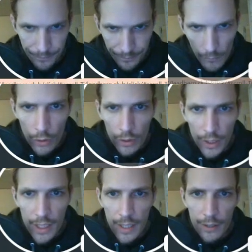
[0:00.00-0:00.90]
So
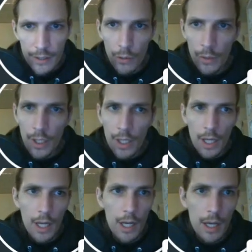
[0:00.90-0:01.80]
Lead Hero,
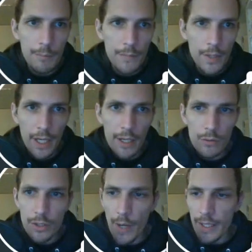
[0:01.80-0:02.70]
like I don't
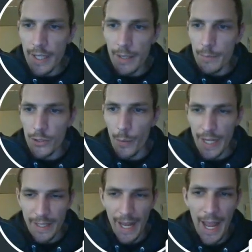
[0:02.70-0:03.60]
do any in between.